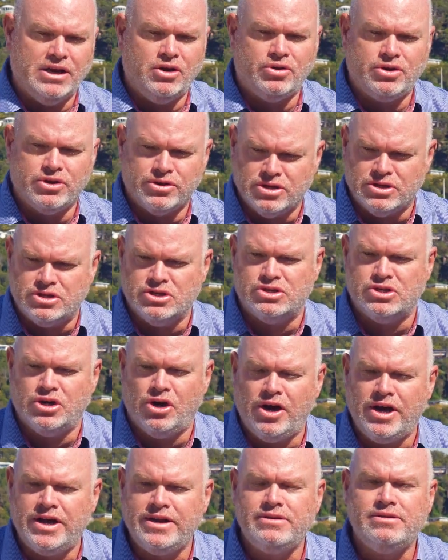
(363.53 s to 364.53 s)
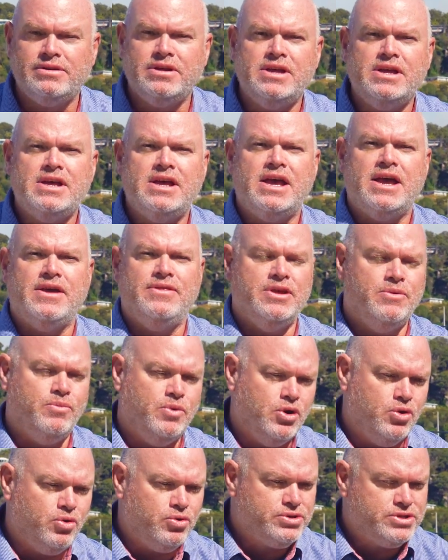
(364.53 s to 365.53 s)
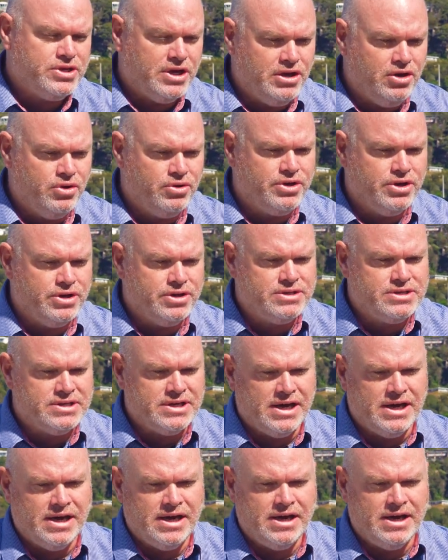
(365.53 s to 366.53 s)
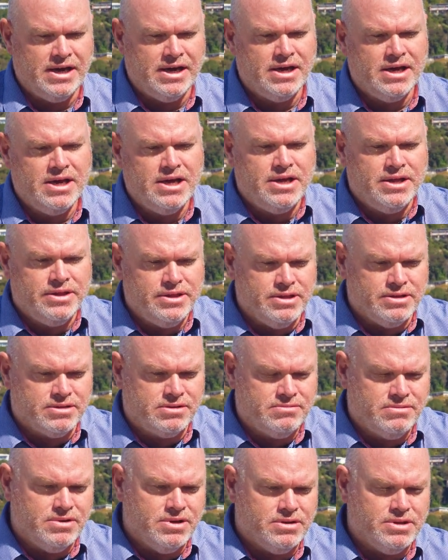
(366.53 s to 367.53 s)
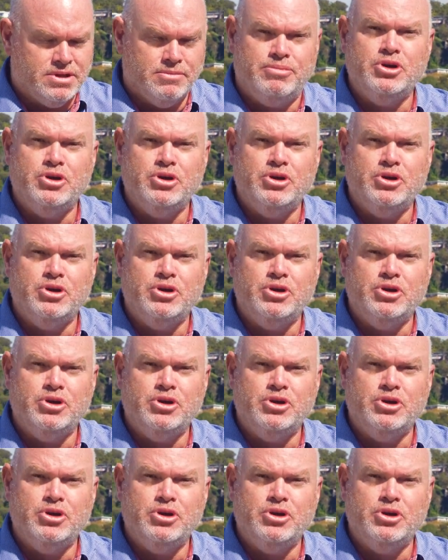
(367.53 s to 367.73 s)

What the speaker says: look at the design, and then we also look at the